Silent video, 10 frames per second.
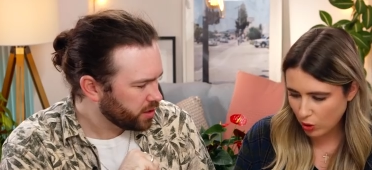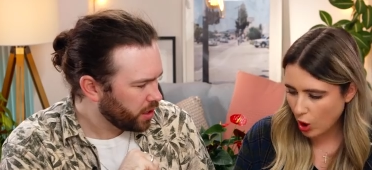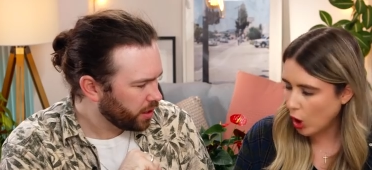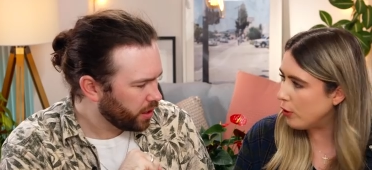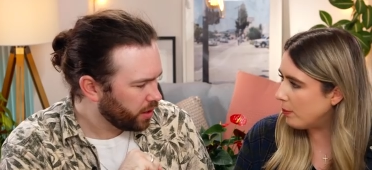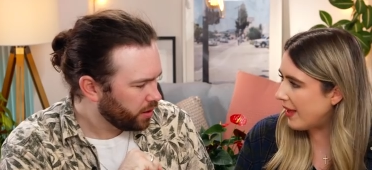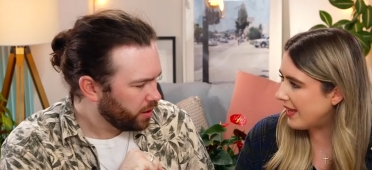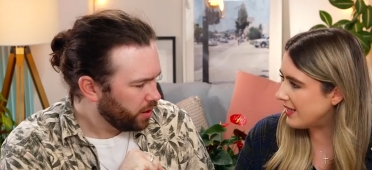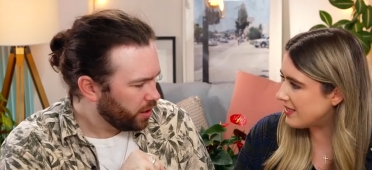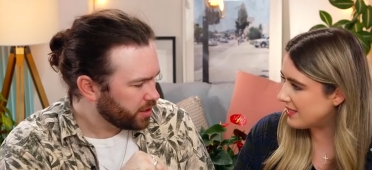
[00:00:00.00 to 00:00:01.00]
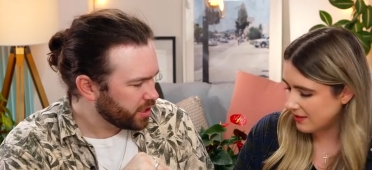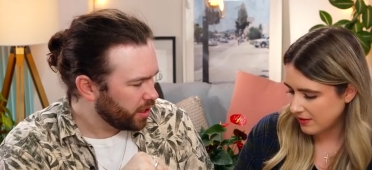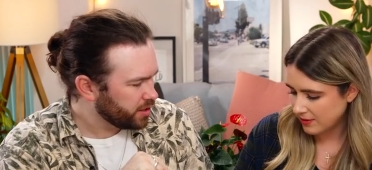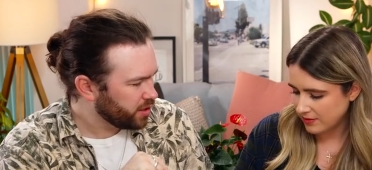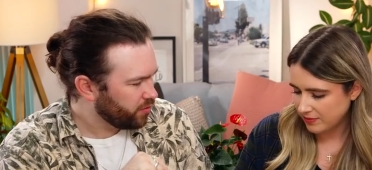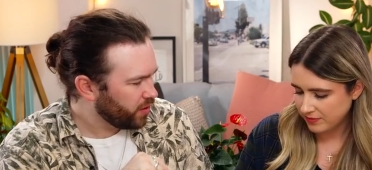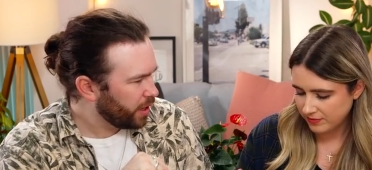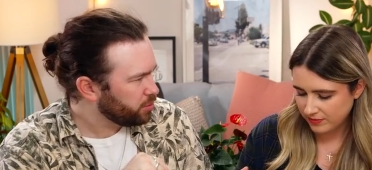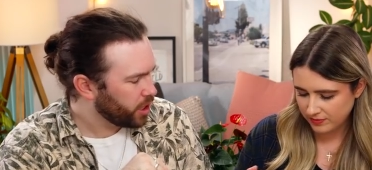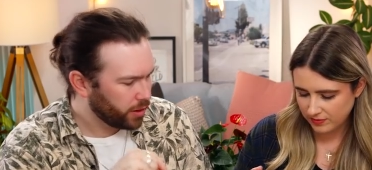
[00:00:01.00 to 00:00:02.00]
Speaker 1: looks more like homemade. A, a slice of
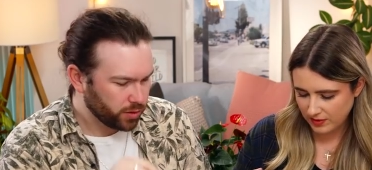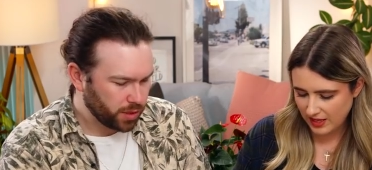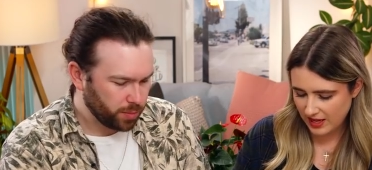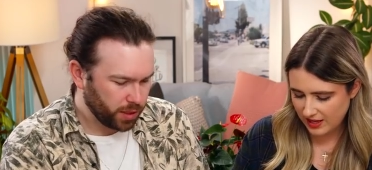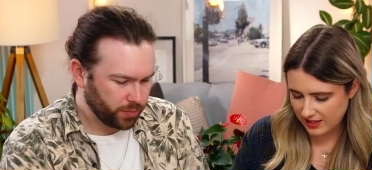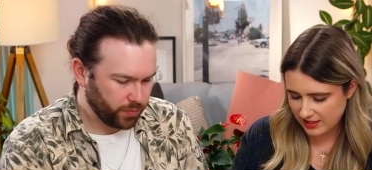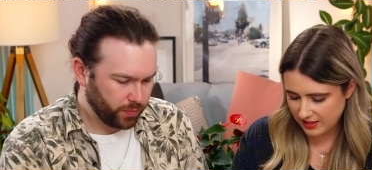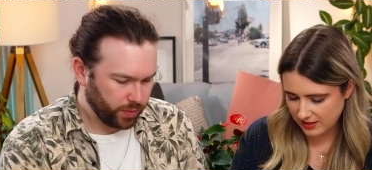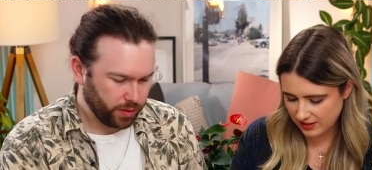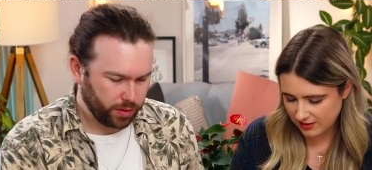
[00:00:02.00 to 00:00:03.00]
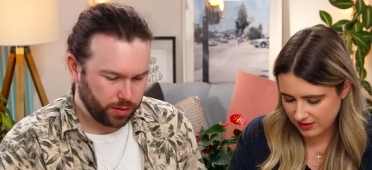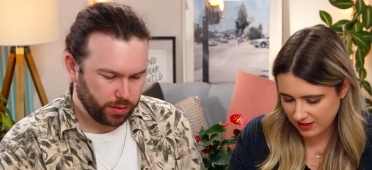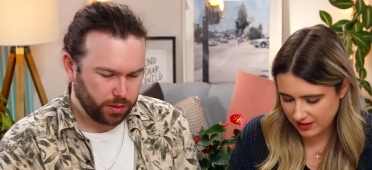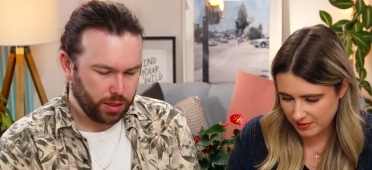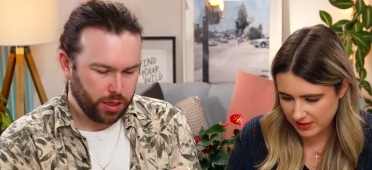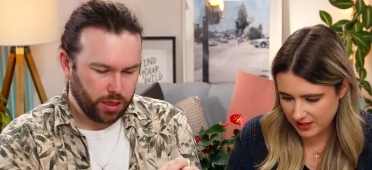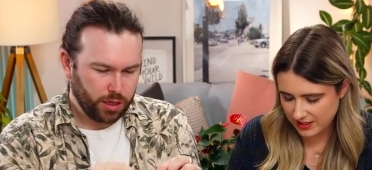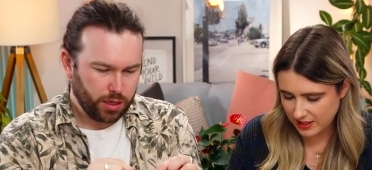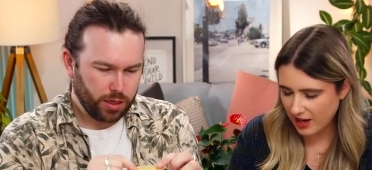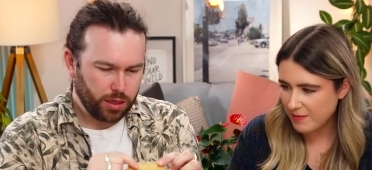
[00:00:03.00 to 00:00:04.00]
flapjack
Speaker 2: or something. Yeah, it does. Right, I'm
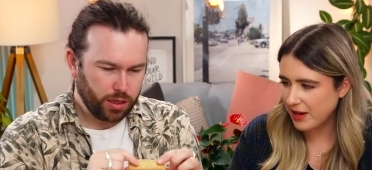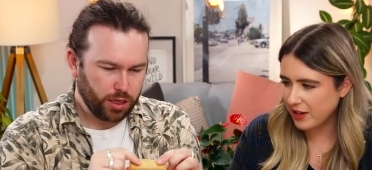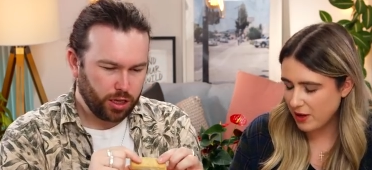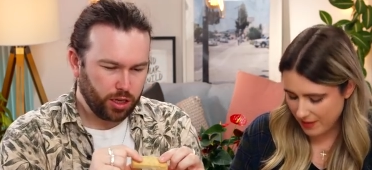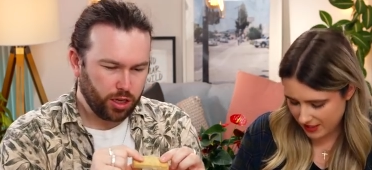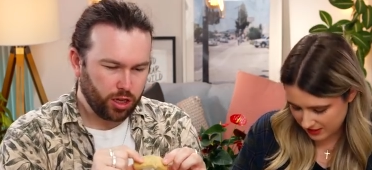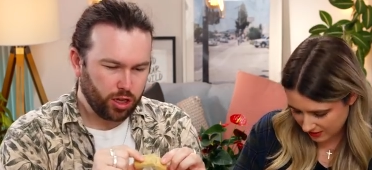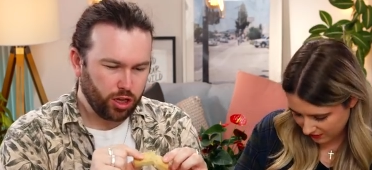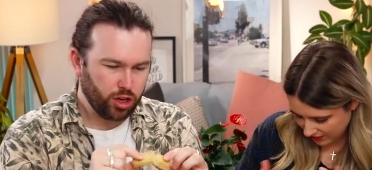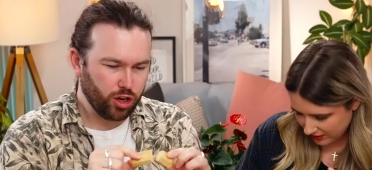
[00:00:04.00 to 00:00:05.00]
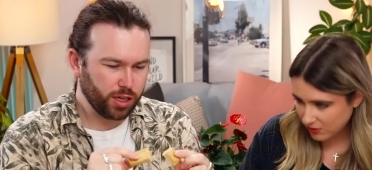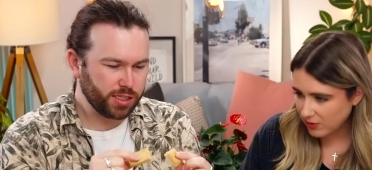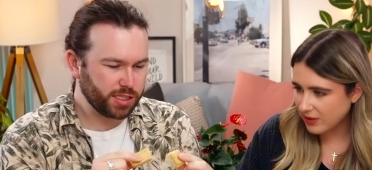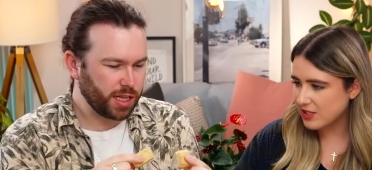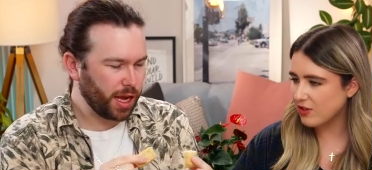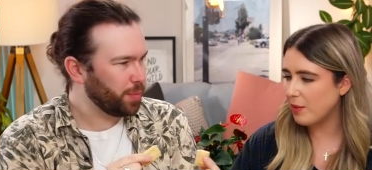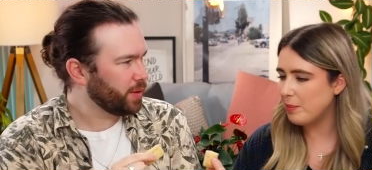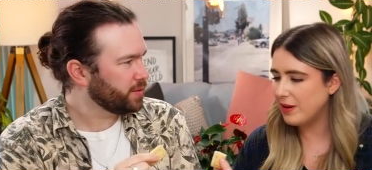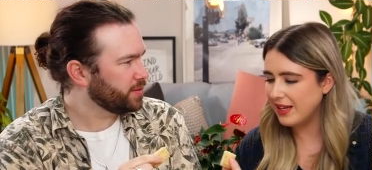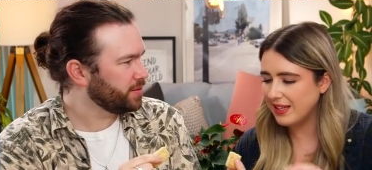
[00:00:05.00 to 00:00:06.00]
excited. I might go Patterson
Speaker 1: first. Nice oh, snap.
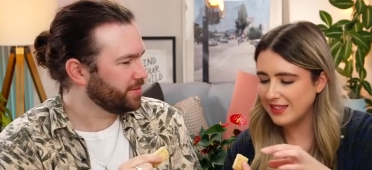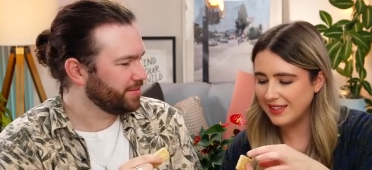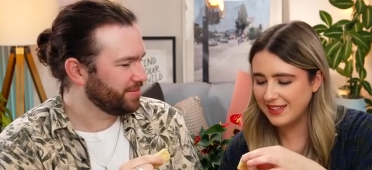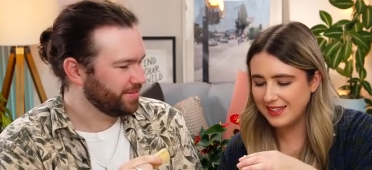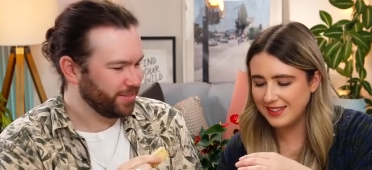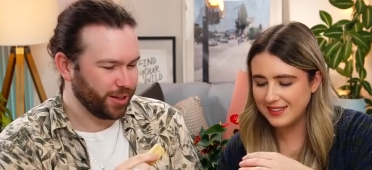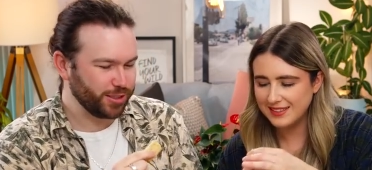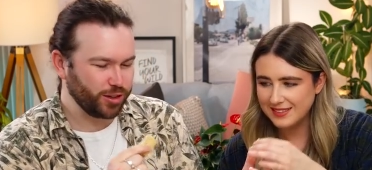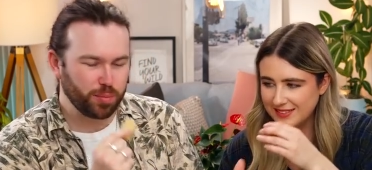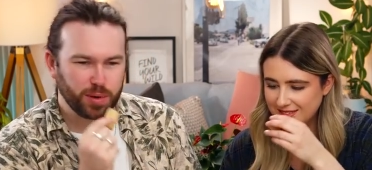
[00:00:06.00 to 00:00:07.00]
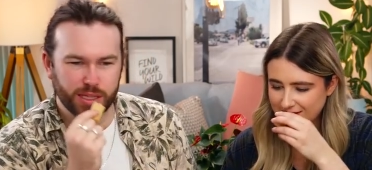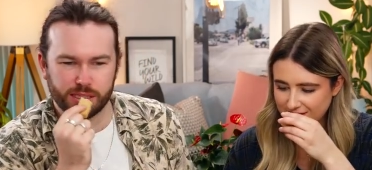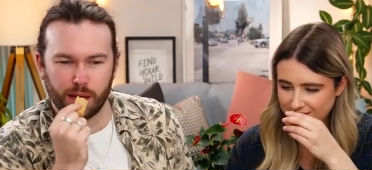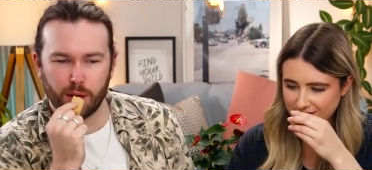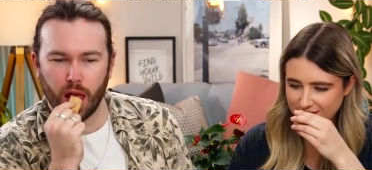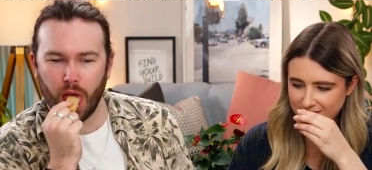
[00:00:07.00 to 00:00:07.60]
Crumbly. nice crumbly snap.